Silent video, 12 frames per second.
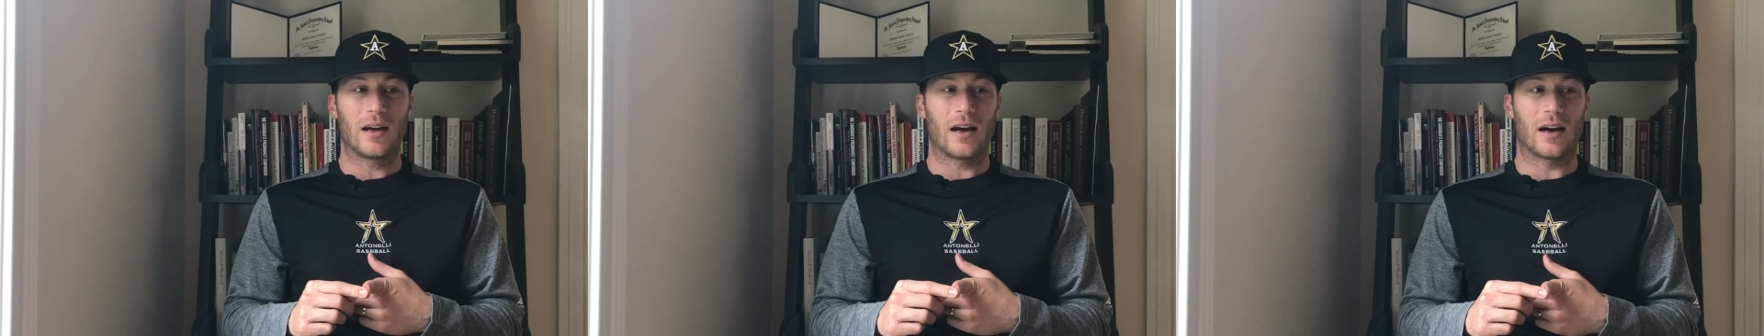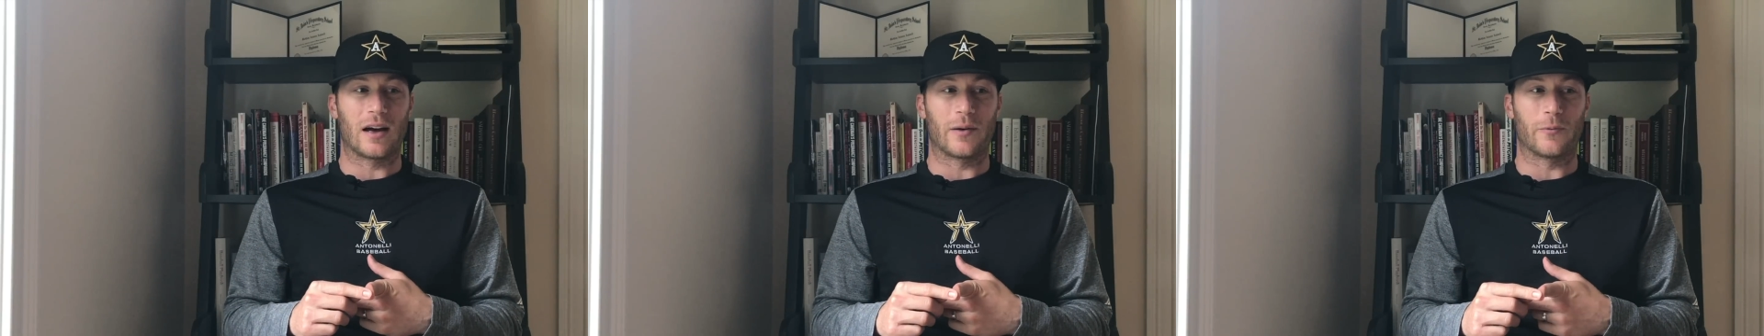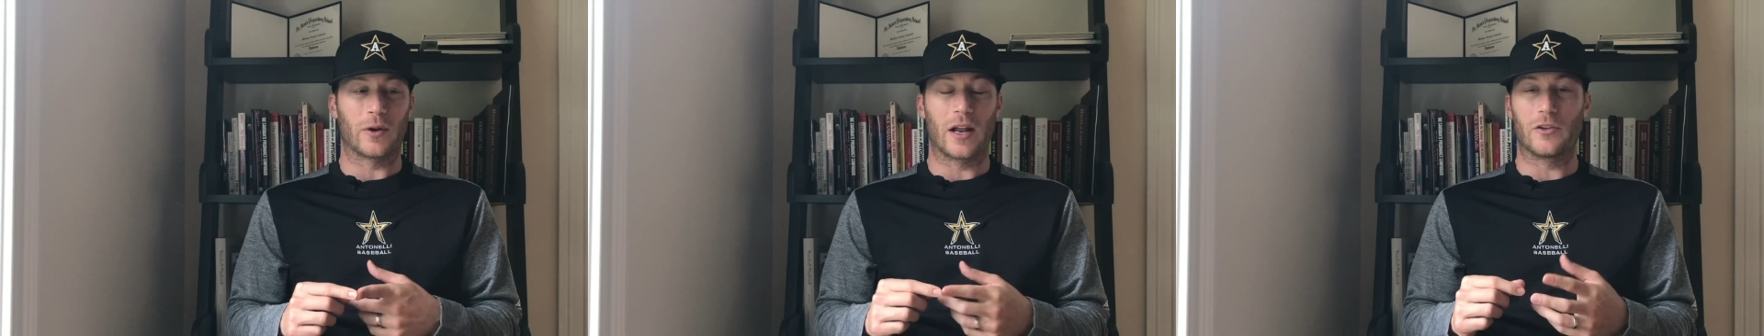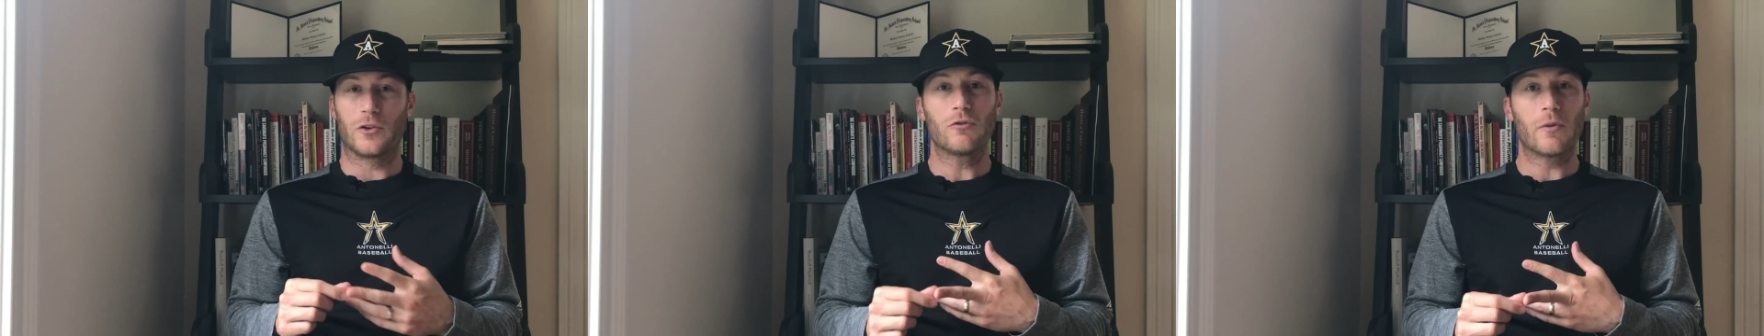Um, what
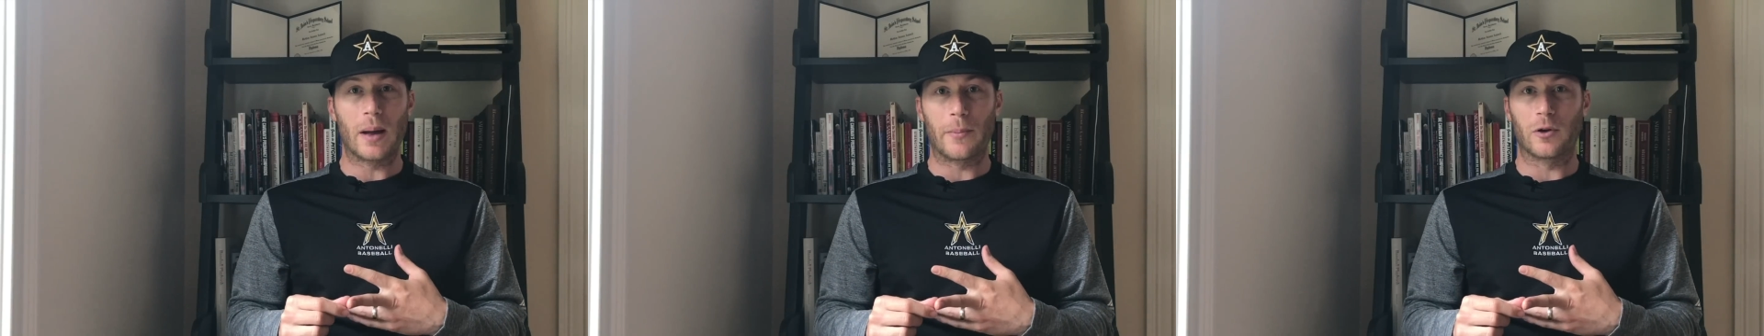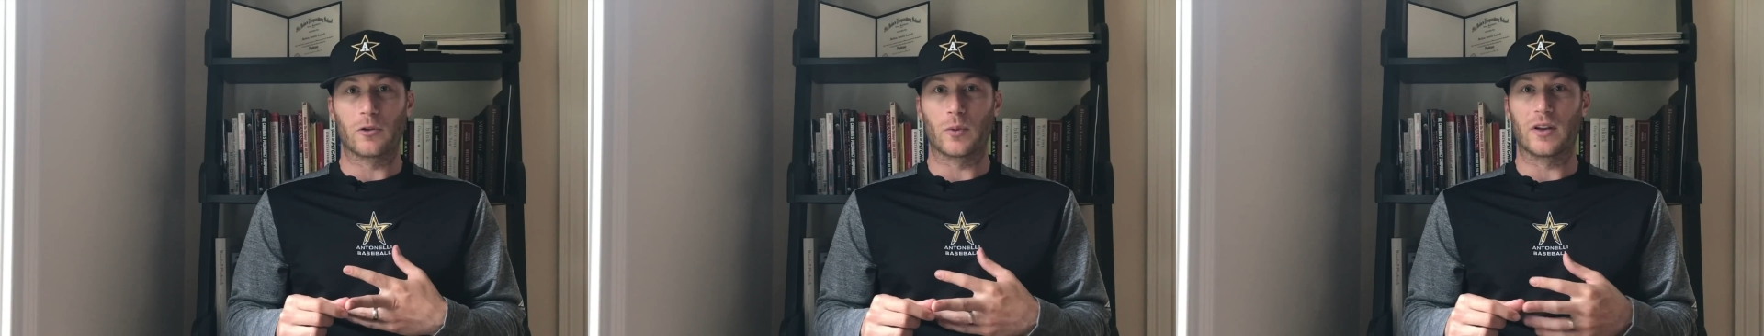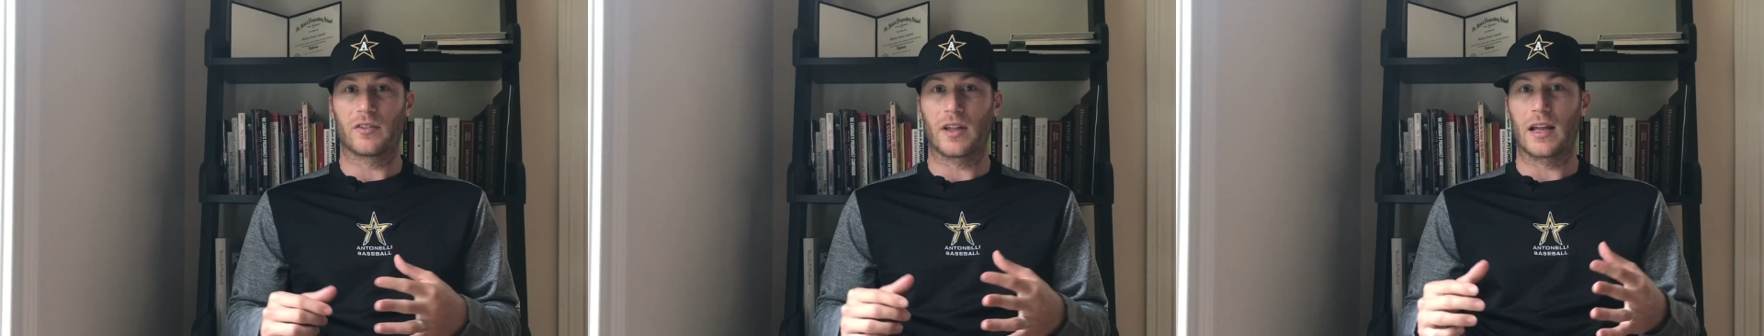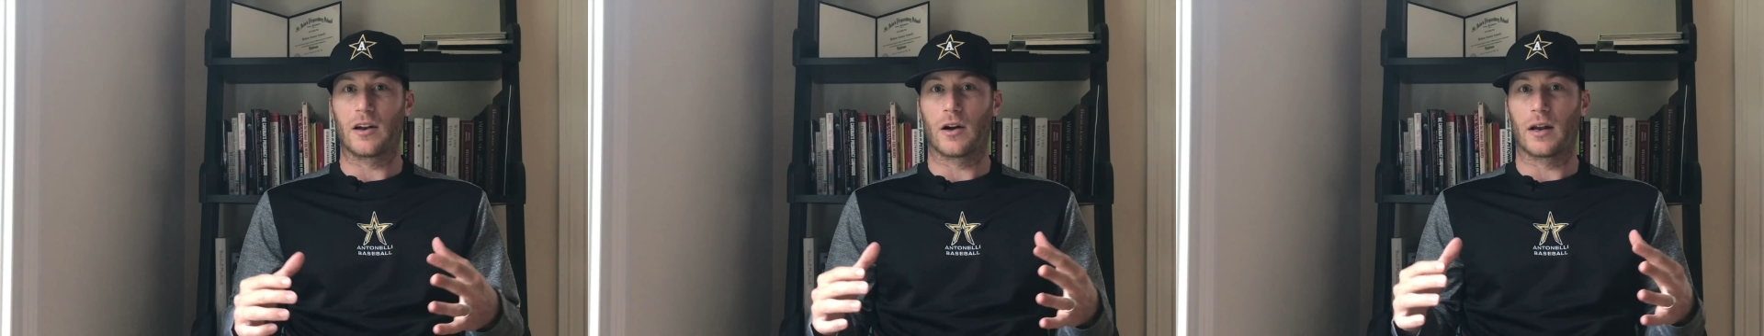I do remember is we
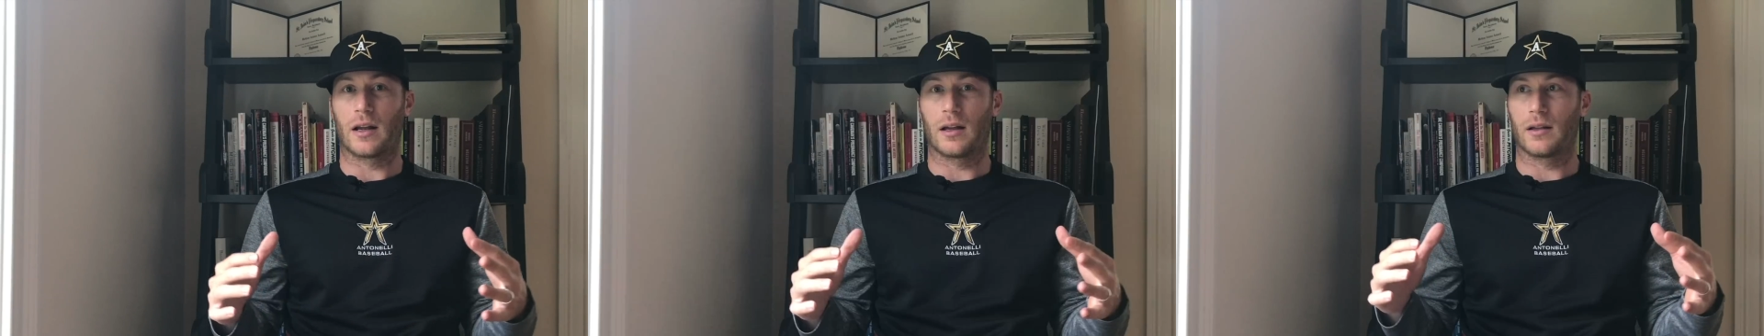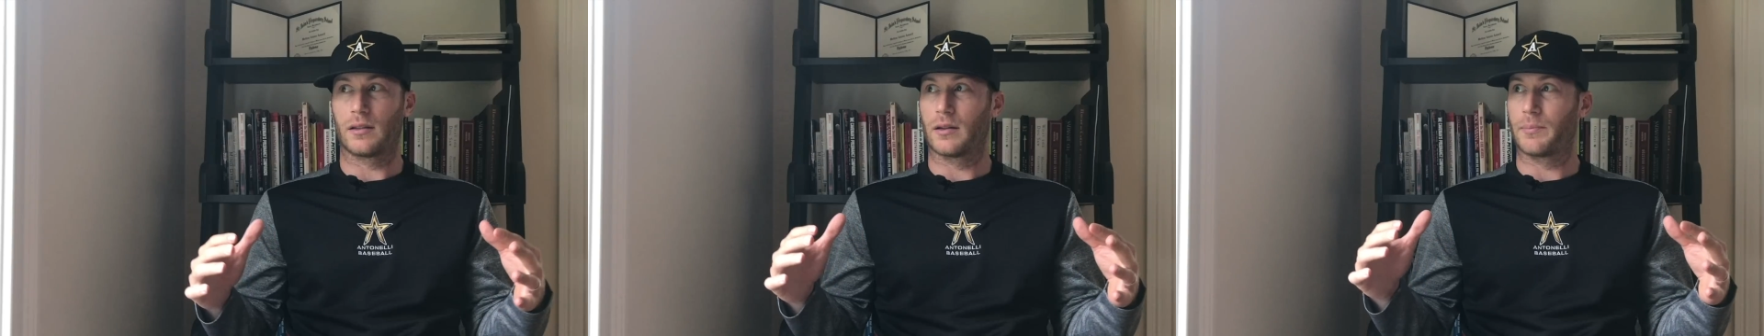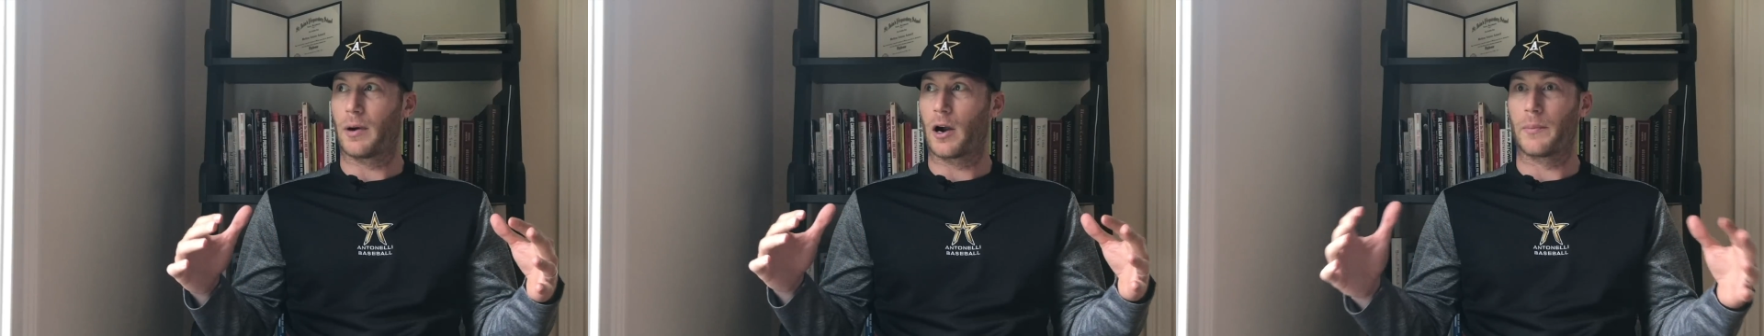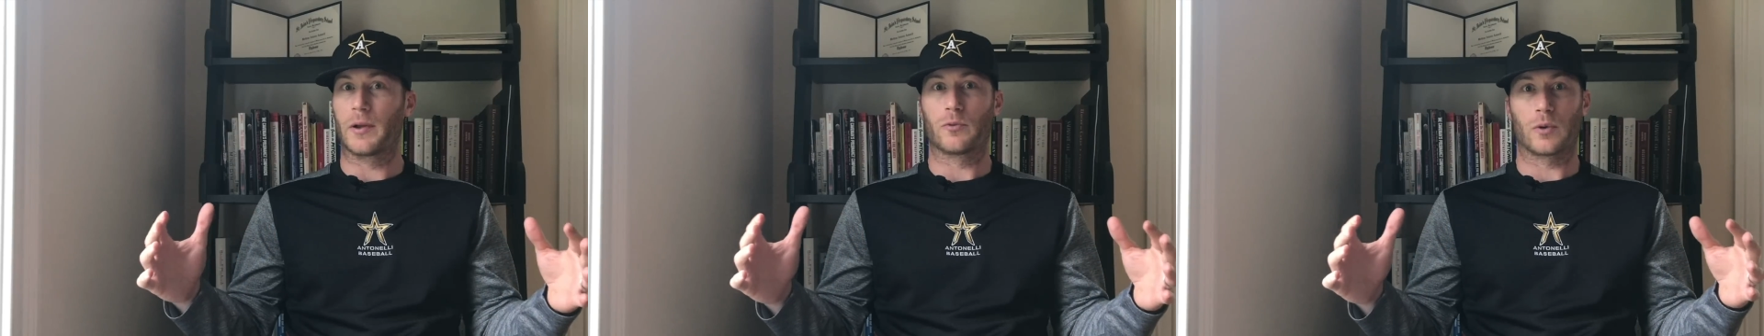stayed on a, the
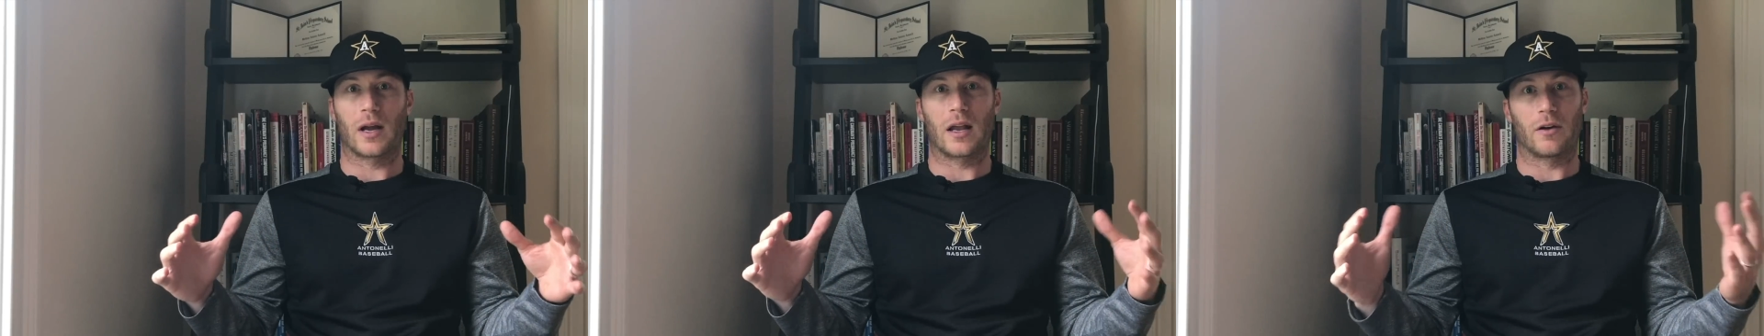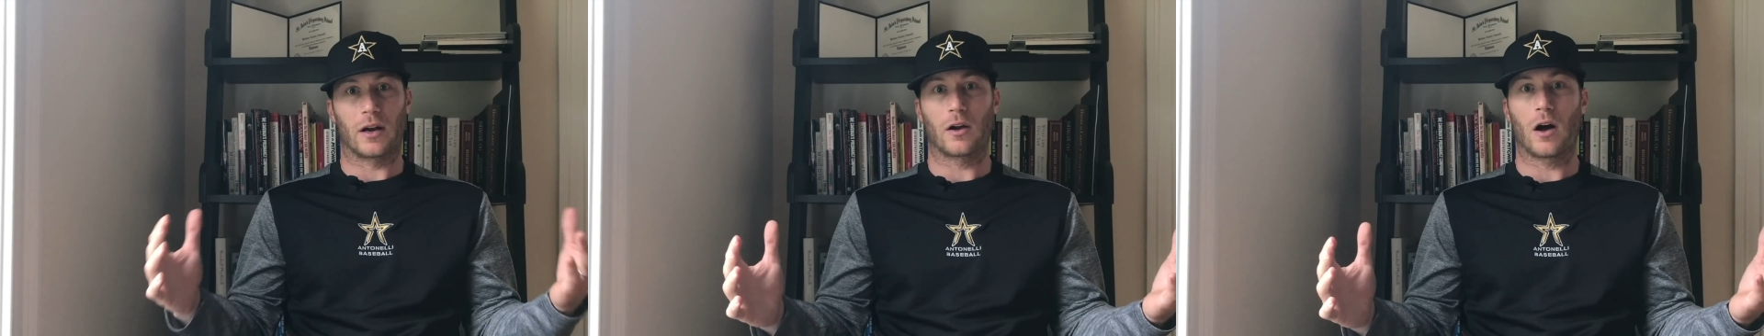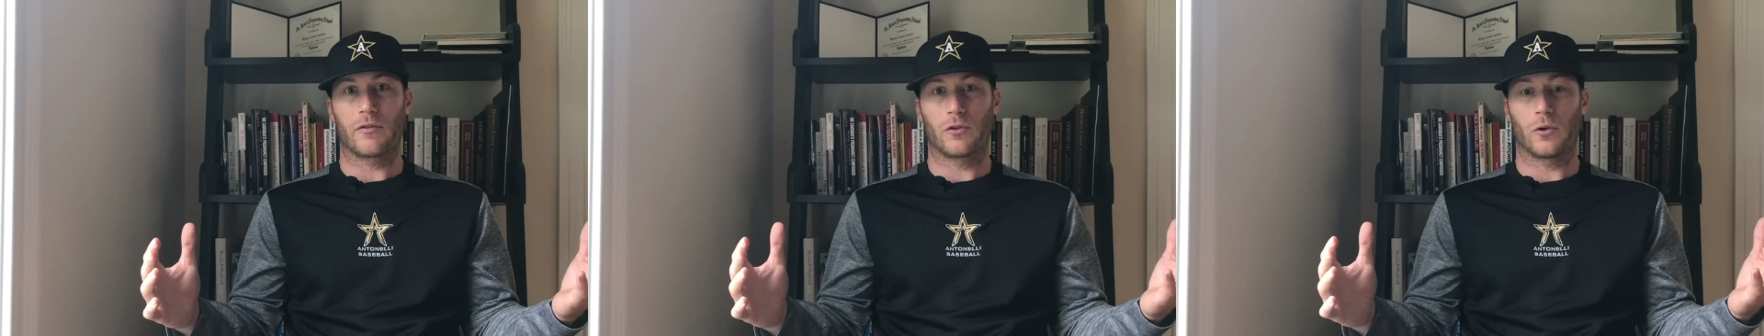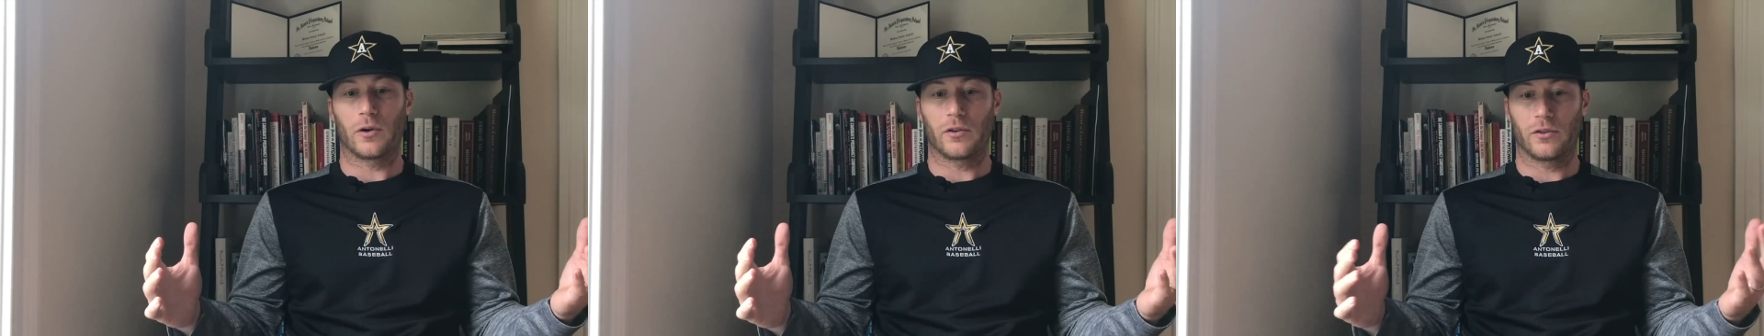apartments were kind of on a golf
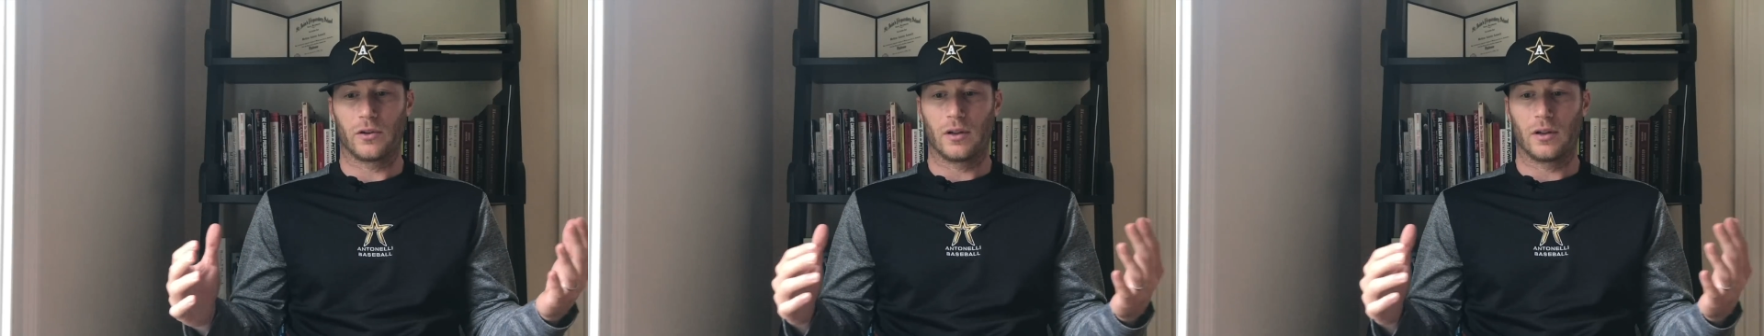course,